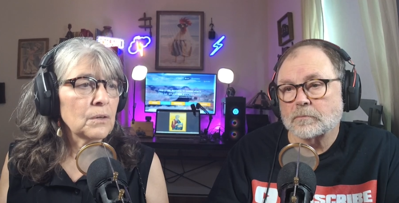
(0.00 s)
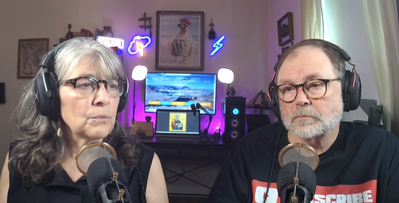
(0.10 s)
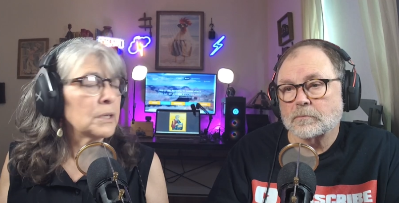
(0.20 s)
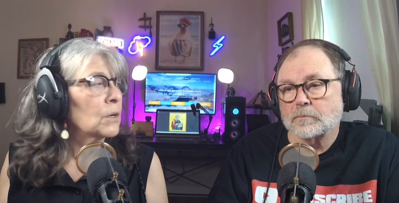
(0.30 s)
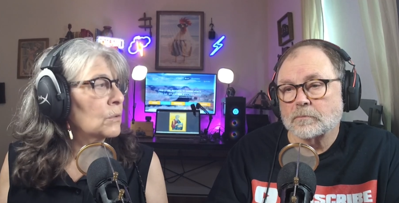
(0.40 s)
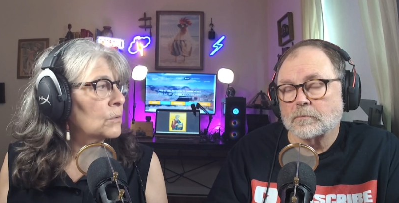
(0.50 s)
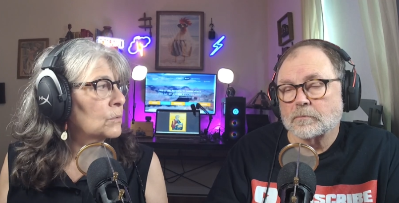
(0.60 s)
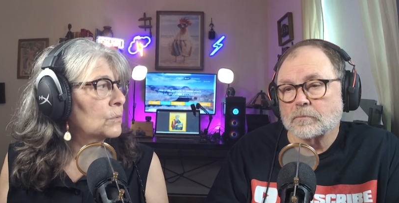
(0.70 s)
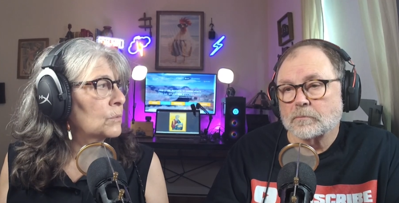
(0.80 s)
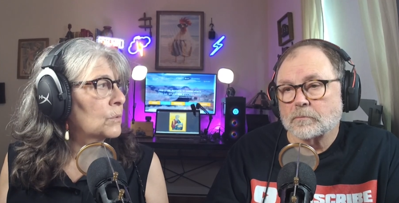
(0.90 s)
Speaker 1: We go,
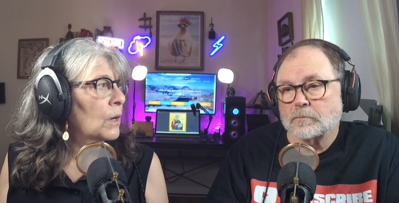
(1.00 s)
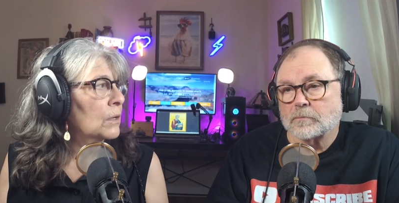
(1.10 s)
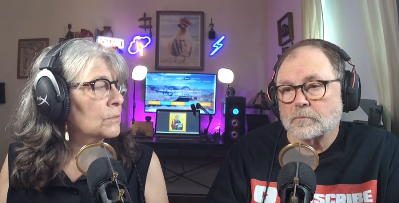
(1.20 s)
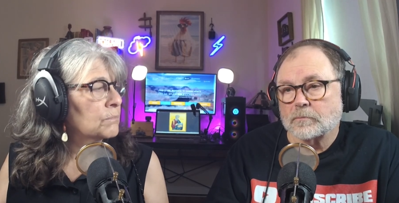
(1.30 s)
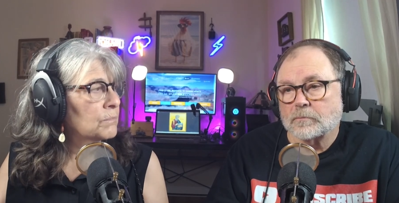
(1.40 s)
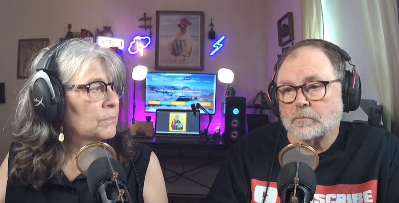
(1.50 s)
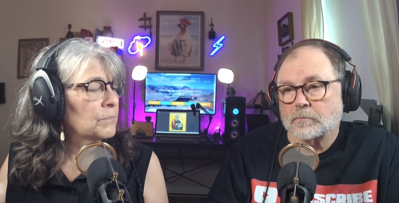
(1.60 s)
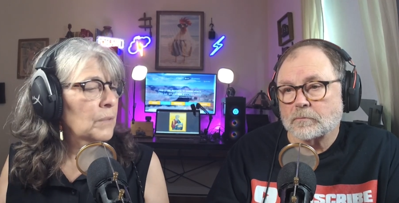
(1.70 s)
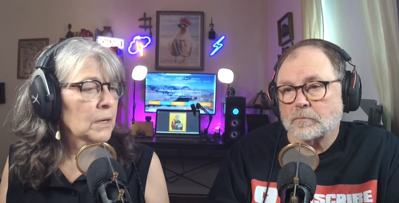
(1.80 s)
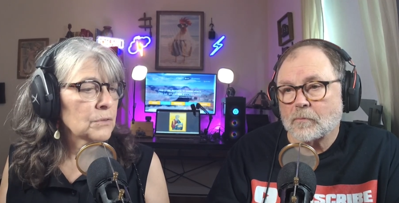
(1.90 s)
our
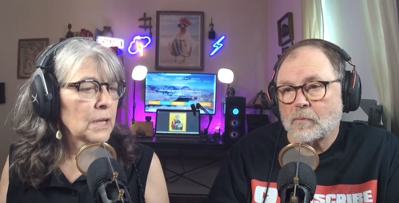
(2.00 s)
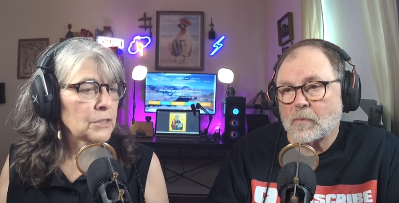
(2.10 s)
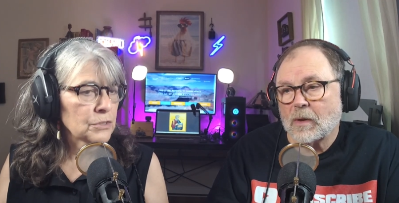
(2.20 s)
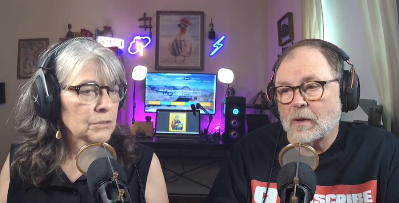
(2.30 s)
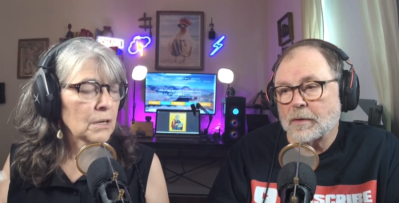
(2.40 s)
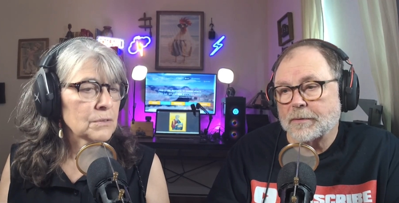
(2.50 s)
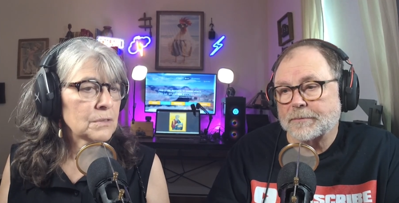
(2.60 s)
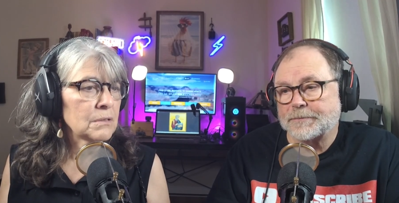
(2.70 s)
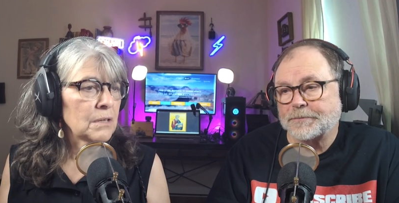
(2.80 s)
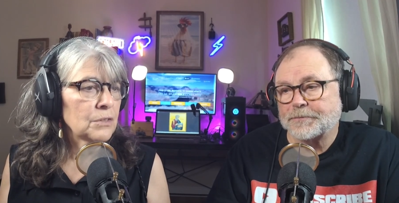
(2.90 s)
our nature, our
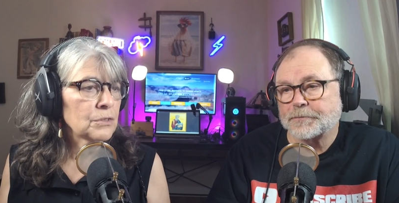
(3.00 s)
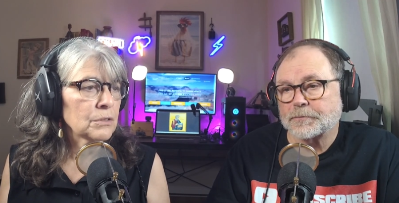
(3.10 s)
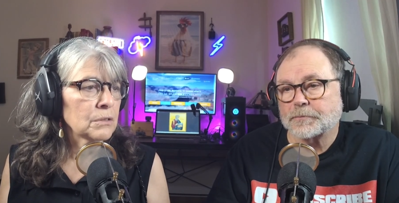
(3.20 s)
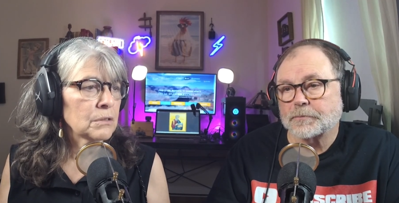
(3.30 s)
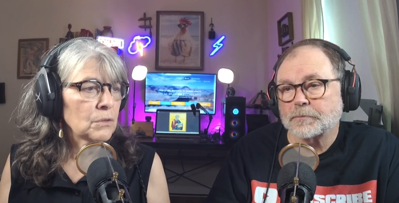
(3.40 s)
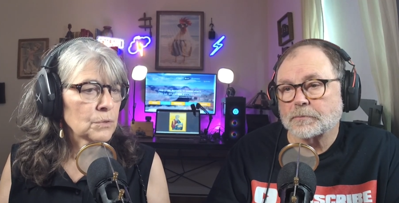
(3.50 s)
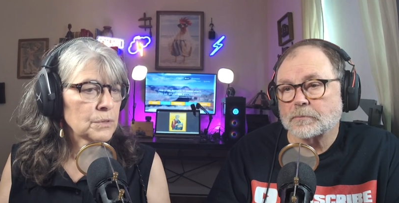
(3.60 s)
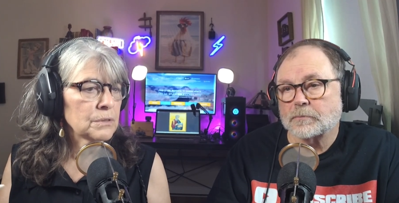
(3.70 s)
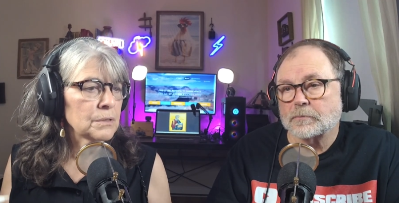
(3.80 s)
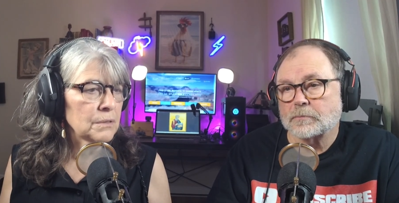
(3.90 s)
sin nature goes
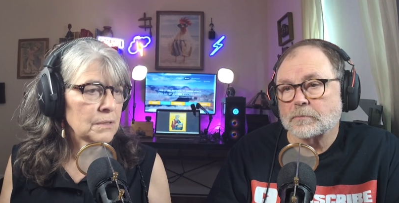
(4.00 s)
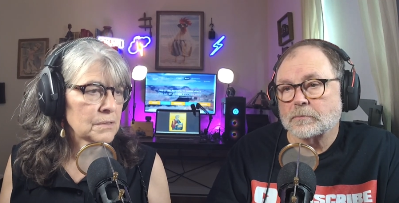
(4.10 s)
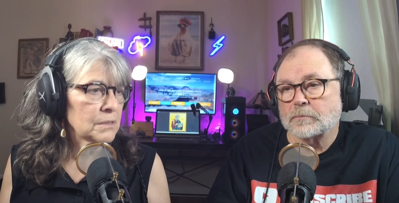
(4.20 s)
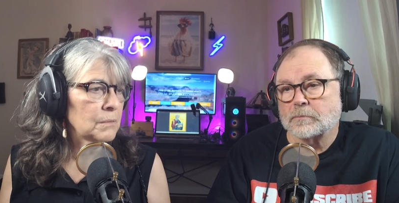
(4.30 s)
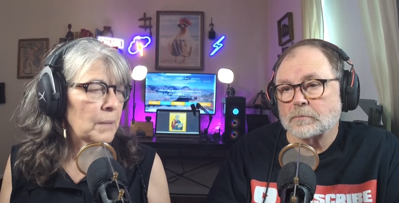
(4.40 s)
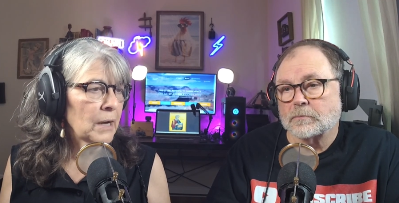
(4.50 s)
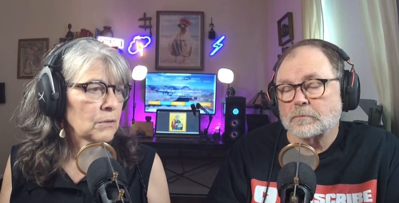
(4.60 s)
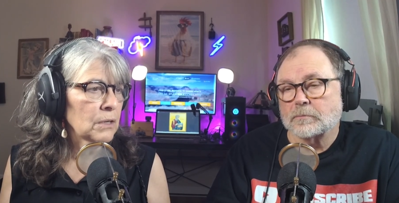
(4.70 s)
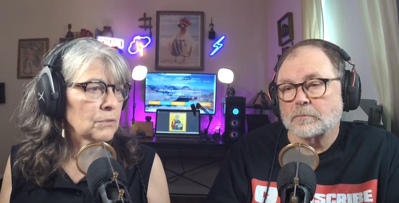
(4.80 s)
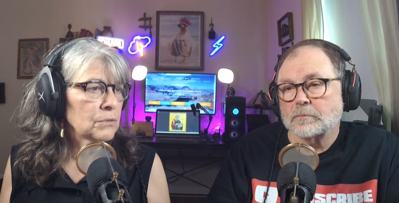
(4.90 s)
into into the
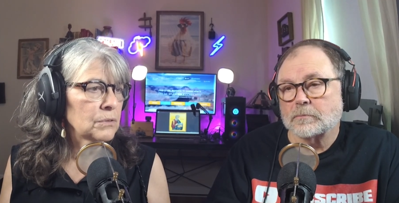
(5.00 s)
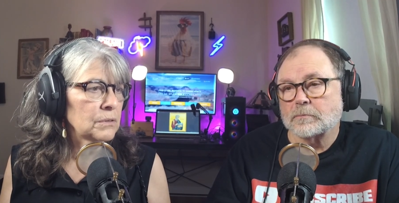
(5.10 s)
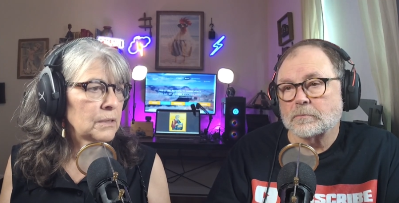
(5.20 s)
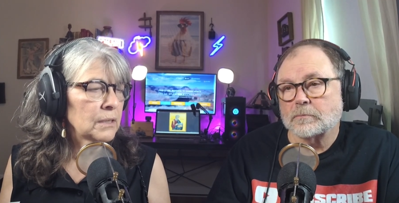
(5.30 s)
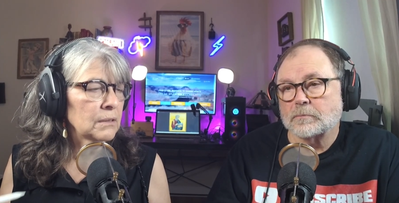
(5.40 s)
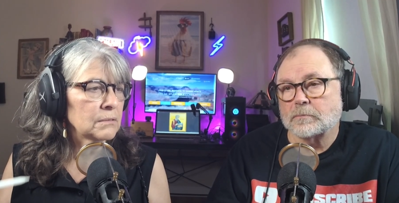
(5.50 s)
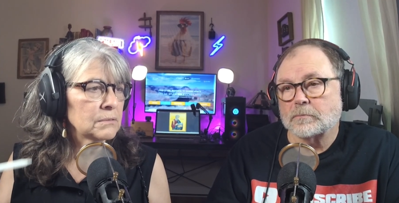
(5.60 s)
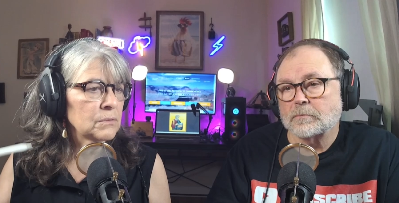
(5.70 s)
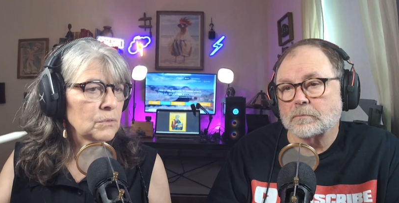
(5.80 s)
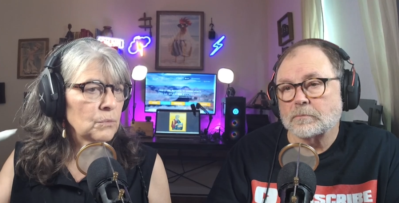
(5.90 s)
background, and
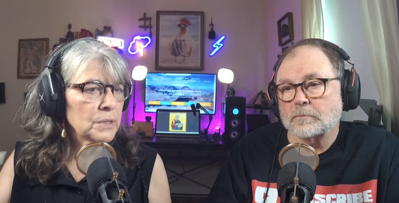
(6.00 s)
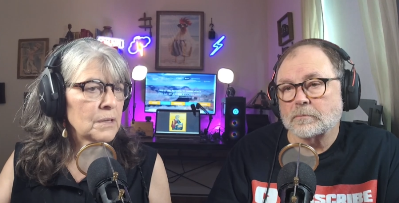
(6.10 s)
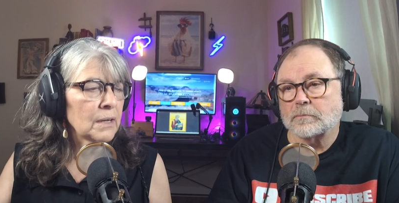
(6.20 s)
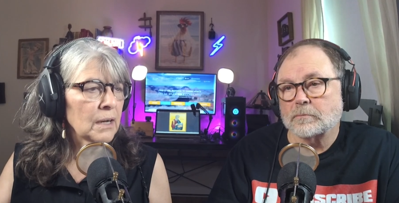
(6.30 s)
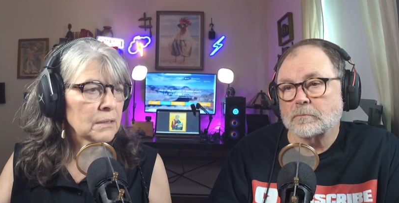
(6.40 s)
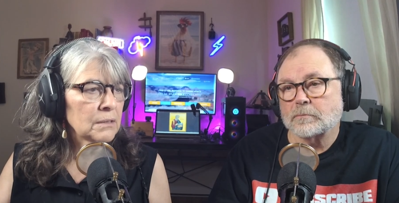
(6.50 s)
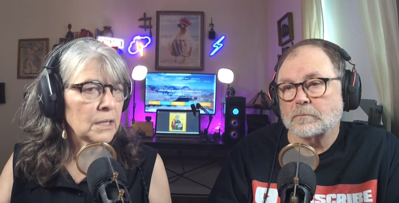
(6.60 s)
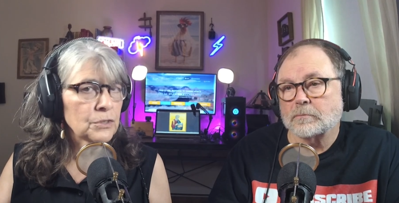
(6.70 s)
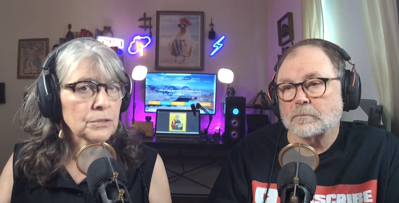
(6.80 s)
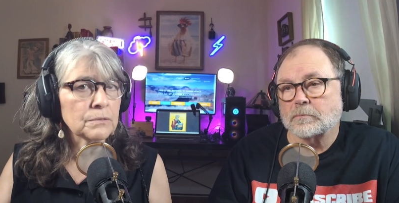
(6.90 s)
we take on a
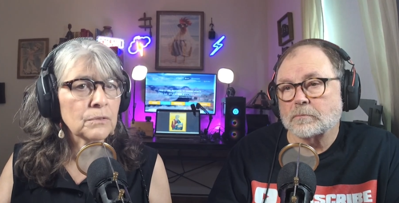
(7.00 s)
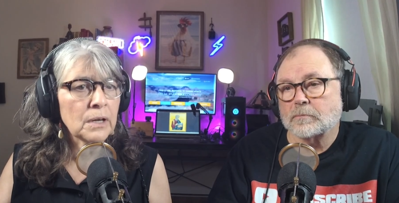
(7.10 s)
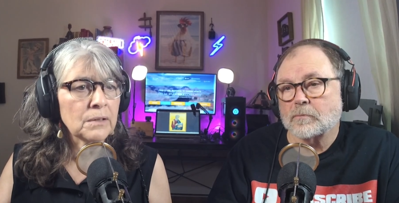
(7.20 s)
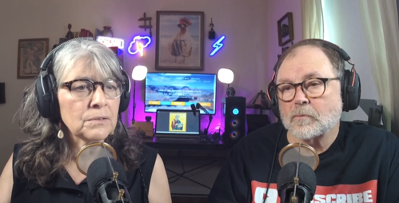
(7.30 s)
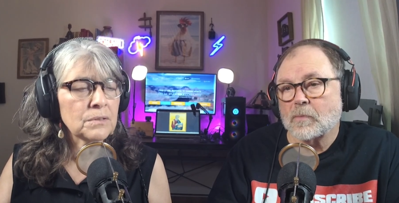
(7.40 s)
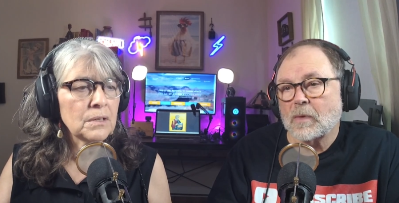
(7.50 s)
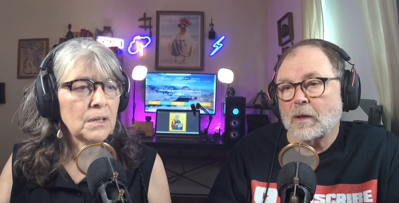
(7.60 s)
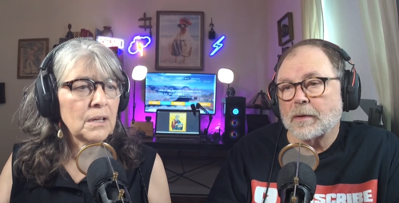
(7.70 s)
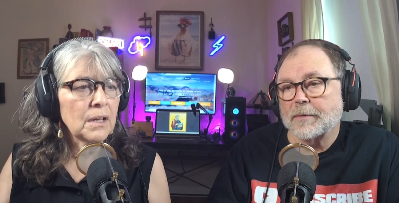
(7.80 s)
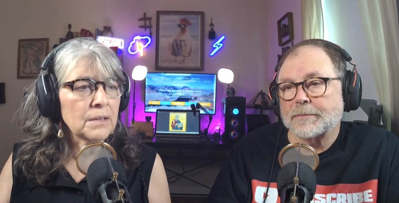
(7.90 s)
nature of Christ, and